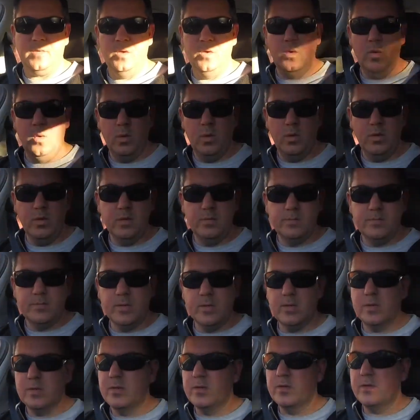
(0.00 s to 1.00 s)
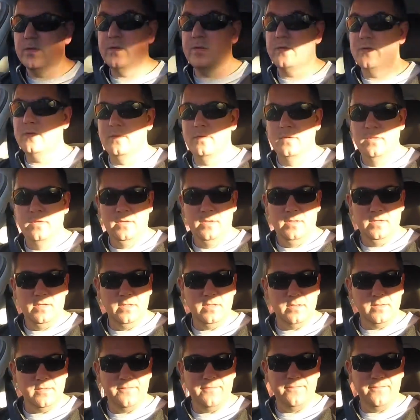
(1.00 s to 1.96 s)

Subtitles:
Audio books. There's a